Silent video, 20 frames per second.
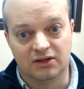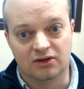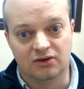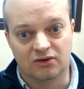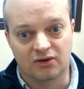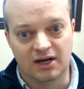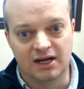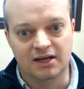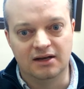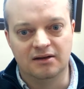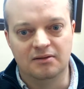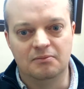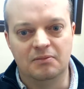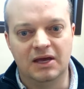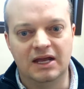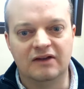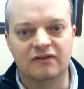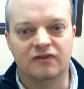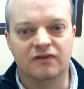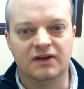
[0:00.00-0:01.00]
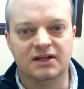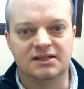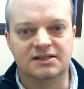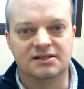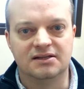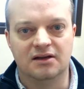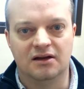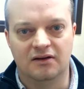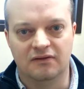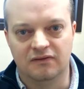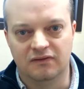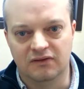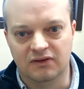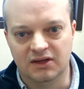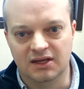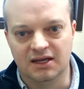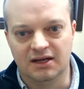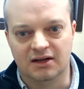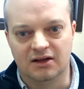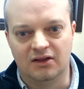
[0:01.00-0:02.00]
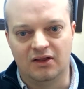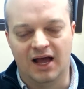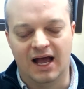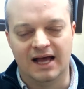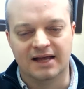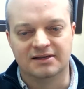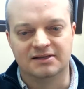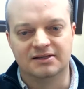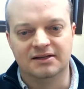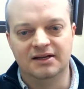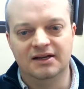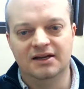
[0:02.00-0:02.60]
great benefits of the class.